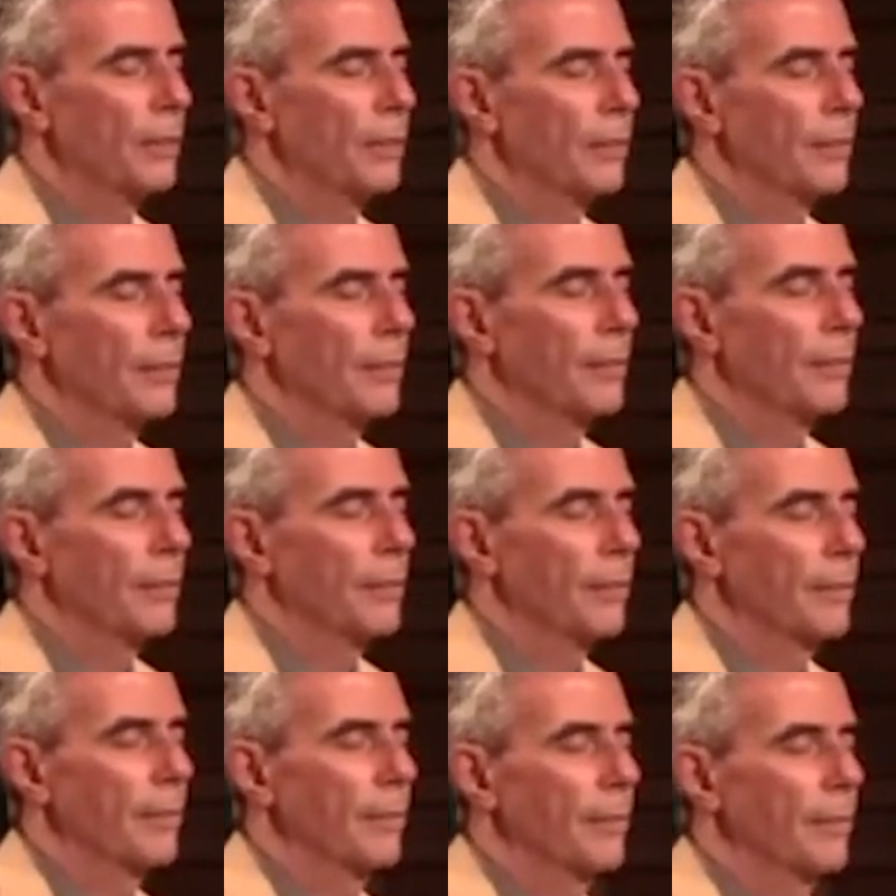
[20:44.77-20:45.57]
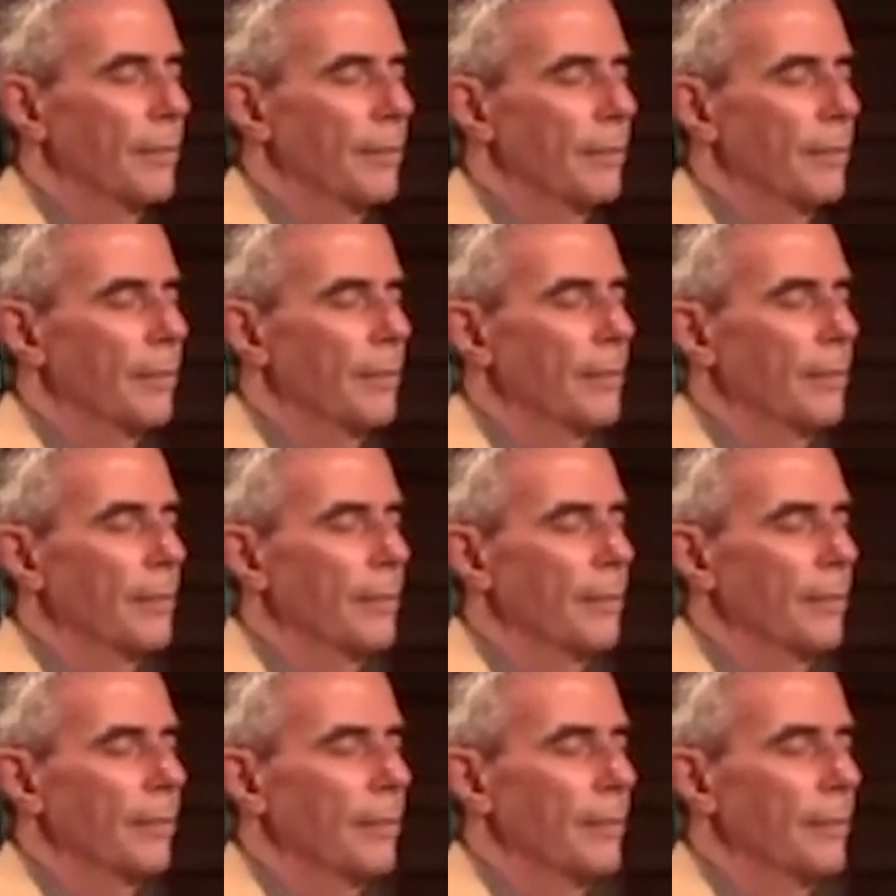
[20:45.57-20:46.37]

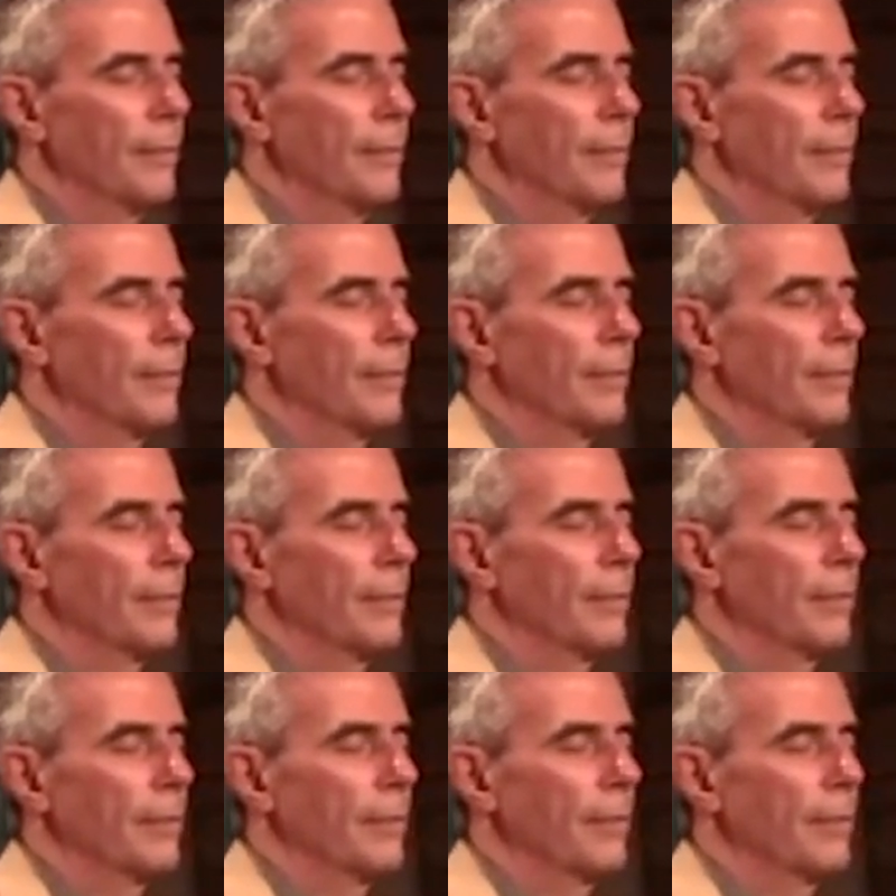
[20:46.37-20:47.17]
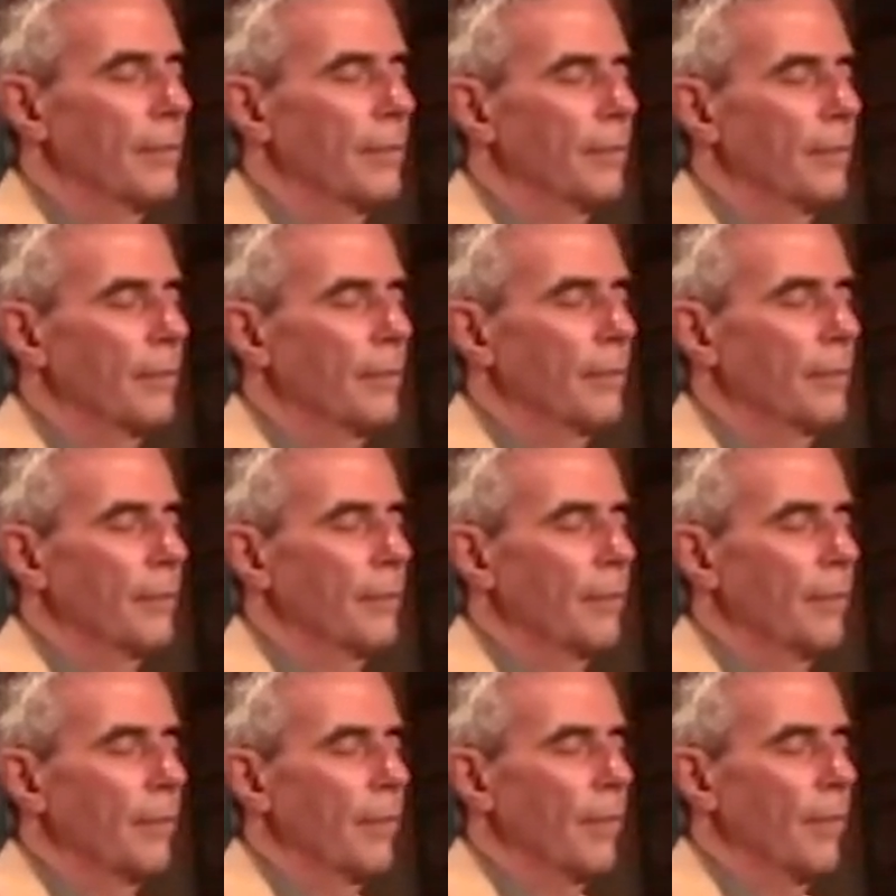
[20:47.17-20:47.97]

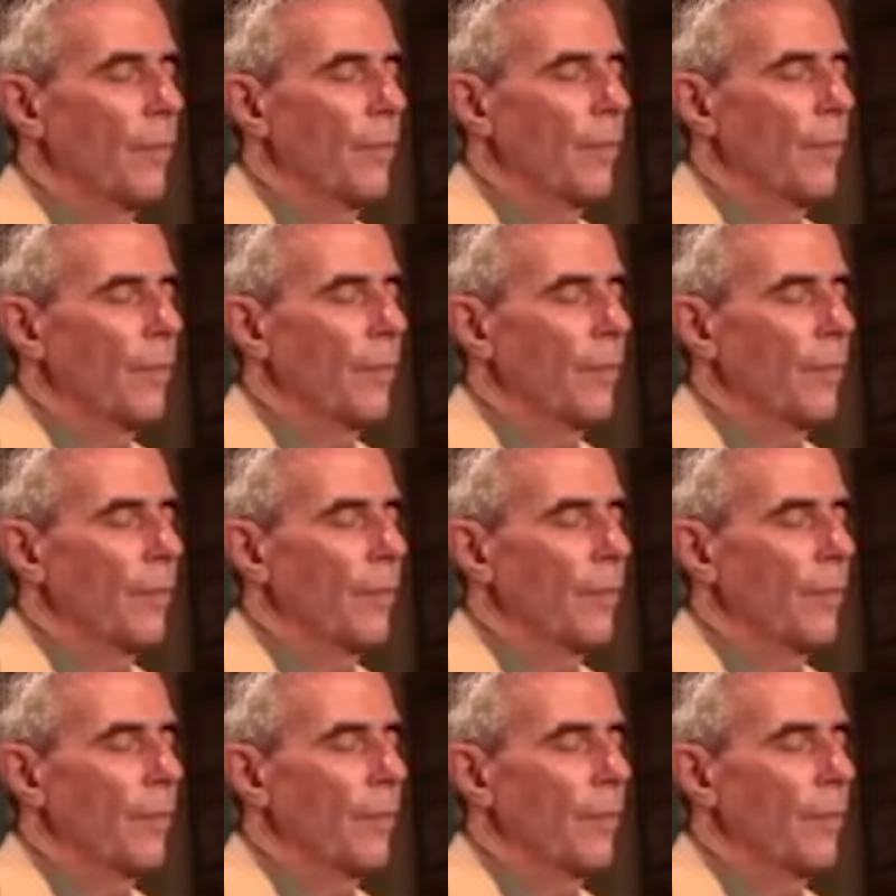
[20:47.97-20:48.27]
(silence)